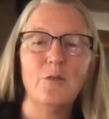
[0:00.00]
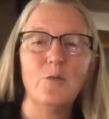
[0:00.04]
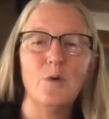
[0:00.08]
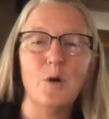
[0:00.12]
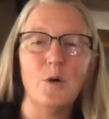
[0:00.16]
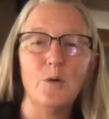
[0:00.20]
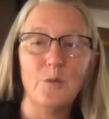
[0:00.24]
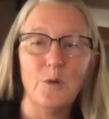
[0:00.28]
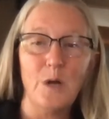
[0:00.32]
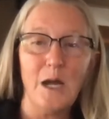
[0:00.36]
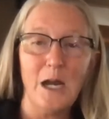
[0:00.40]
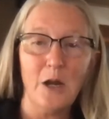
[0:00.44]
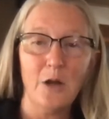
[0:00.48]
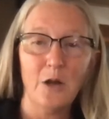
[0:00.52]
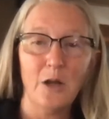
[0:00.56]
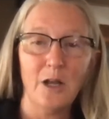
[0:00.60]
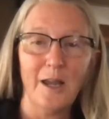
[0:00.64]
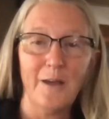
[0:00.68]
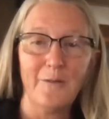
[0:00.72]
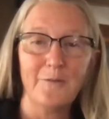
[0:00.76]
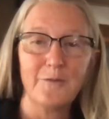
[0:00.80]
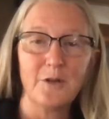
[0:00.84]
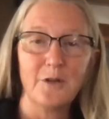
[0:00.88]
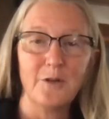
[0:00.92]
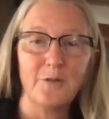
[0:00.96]
Well, our
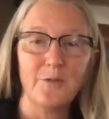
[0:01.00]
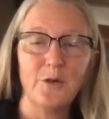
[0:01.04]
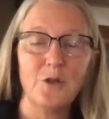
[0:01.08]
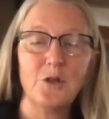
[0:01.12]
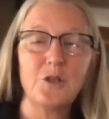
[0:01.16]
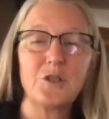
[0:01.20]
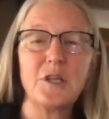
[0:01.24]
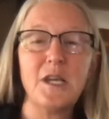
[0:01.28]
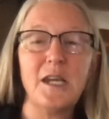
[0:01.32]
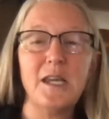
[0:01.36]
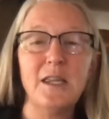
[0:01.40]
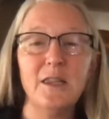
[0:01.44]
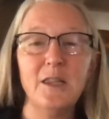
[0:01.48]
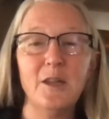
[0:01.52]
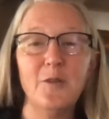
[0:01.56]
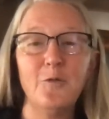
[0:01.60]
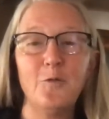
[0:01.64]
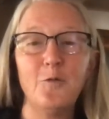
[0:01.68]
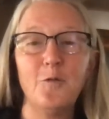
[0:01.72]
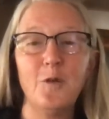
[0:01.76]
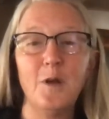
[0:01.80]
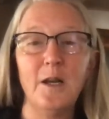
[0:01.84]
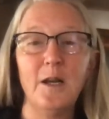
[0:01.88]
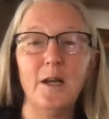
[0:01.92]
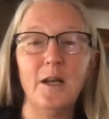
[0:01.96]
leftovers, and then
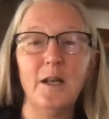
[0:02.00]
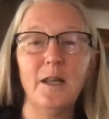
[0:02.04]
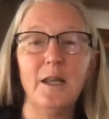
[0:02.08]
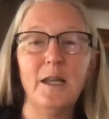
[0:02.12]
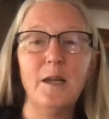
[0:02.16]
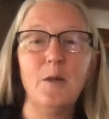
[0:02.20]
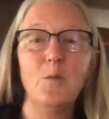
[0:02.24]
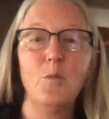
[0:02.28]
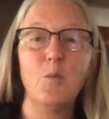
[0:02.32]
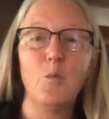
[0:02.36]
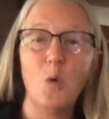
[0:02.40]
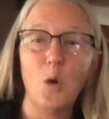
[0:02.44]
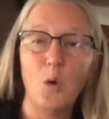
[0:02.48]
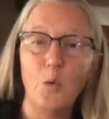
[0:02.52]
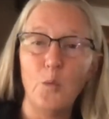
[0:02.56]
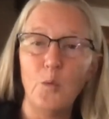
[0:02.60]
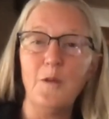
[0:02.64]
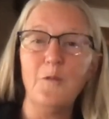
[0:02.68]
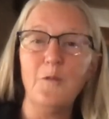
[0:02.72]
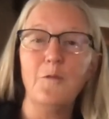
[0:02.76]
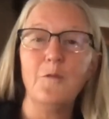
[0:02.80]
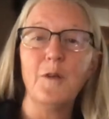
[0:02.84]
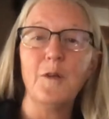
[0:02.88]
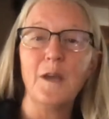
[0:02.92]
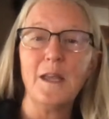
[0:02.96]
finally what
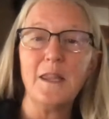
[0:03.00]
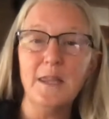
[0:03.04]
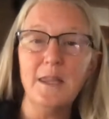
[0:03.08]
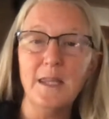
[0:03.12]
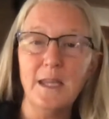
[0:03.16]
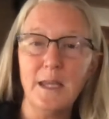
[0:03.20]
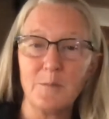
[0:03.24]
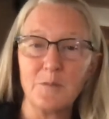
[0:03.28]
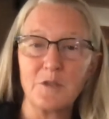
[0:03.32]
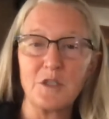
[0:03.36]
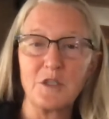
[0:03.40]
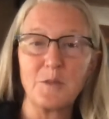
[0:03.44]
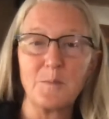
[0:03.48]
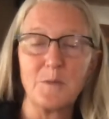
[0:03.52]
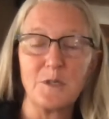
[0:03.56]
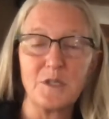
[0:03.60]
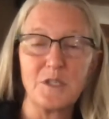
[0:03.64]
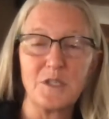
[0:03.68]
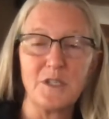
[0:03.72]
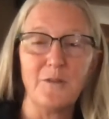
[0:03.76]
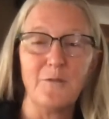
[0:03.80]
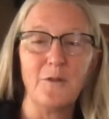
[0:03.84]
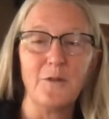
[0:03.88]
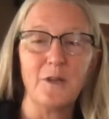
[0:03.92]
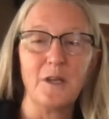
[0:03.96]
we fed them
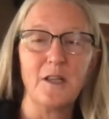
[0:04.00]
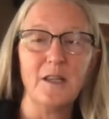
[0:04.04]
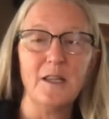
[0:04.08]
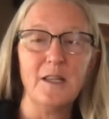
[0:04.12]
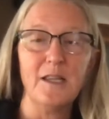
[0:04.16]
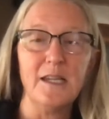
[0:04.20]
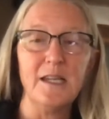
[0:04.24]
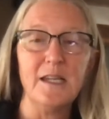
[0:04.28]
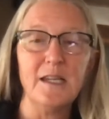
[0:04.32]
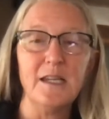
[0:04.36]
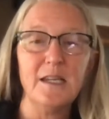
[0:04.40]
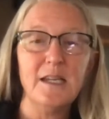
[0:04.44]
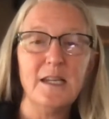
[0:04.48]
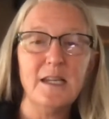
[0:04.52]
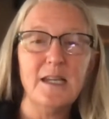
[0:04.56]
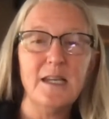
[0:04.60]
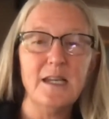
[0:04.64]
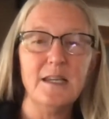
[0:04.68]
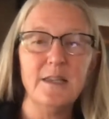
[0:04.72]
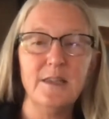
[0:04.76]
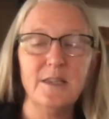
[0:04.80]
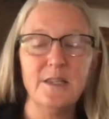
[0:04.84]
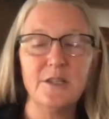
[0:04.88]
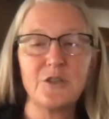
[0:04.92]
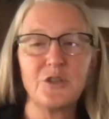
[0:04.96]
specifically.
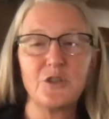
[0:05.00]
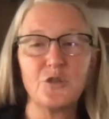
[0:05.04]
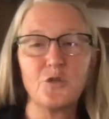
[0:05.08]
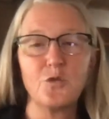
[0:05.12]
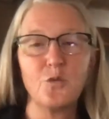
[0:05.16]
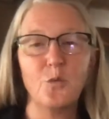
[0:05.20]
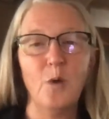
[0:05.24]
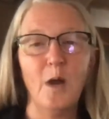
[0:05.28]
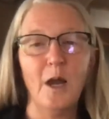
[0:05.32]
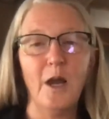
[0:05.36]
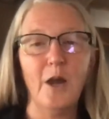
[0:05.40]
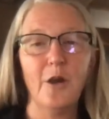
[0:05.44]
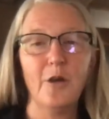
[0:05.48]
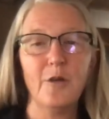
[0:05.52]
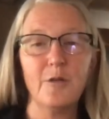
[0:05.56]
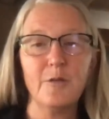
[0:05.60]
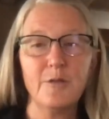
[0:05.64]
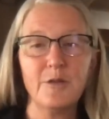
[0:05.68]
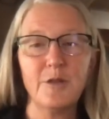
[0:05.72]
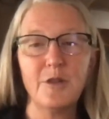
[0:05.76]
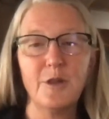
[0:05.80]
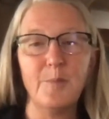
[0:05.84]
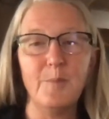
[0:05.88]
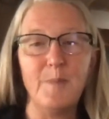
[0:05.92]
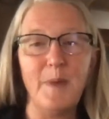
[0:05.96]
And this is
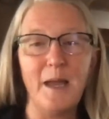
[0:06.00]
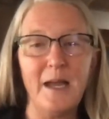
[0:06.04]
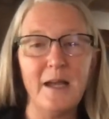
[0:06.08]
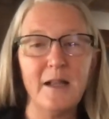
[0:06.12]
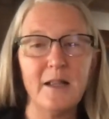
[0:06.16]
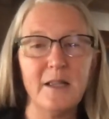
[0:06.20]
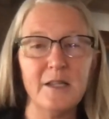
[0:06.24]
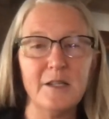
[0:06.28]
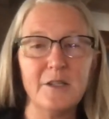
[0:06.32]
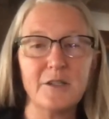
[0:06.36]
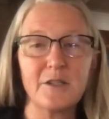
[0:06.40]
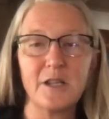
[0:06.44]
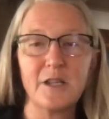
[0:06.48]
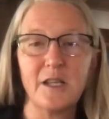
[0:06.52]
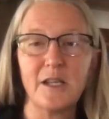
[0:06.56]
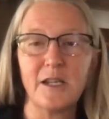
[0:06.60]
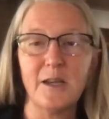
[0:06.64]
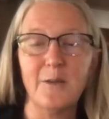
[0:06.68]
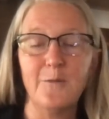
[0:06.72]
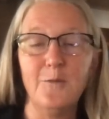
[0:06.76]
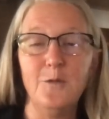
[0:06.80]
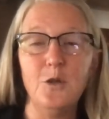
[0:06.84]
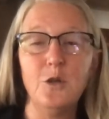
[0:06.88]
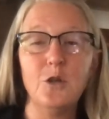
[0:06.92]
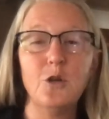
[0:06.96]
where the balance,
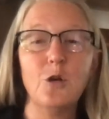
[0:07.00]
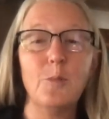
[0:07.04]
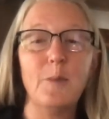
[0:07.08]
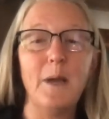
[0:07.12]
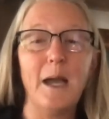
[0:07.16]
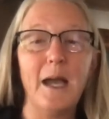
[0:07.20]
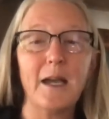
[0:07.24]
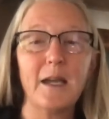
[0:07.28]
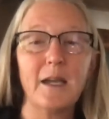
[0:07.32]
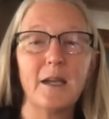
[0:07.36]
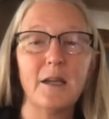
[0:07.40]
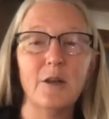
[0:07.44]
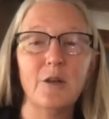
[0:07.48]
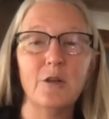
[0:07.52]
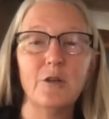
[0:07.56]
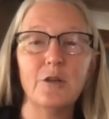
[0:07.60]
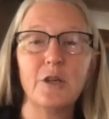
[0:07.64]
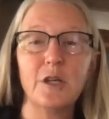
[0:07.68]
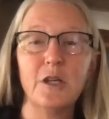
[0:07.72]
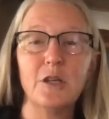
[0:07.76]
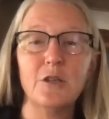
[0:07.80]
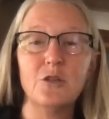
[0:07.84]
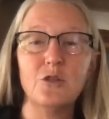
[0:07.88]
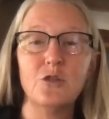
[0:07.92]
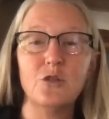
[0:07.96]
like if you go back and
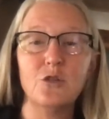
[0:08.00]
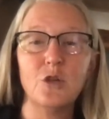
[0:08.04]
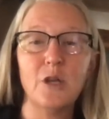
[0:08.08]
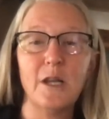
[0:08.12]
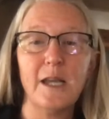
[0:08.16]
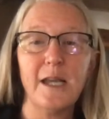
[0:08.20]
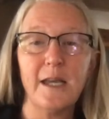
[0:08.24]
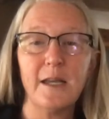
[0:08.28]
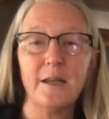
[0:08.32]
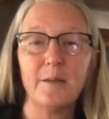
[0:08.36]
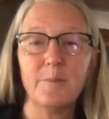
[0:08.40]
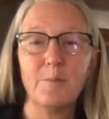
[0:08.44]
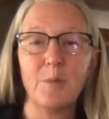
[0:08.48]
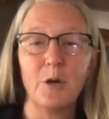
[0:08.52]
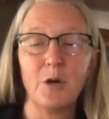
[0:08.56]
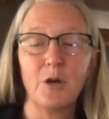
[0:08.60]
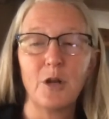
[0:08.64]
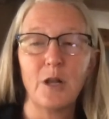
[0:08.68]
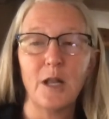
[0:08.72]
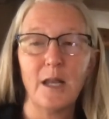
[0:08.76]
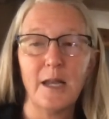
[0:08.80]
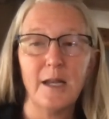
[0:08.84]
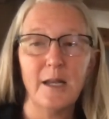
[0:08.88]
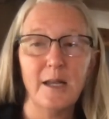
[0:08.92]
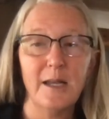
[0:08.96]
look at Juliette
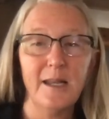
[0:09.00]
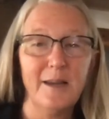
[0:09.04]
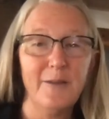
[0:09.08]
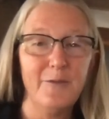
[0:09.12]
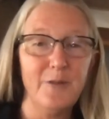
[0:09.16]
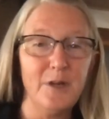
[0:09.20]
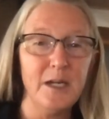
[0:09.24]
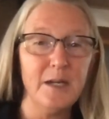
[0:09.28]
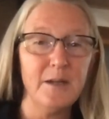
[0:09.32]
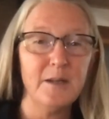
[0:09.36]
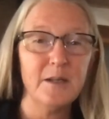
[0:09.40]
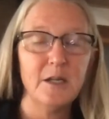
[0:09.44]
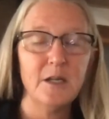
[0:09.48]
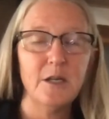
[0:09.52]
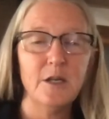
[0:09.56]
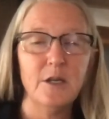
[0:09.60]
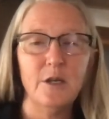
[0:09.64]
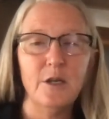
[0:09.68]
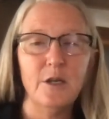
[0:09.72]
Barclay-Levy,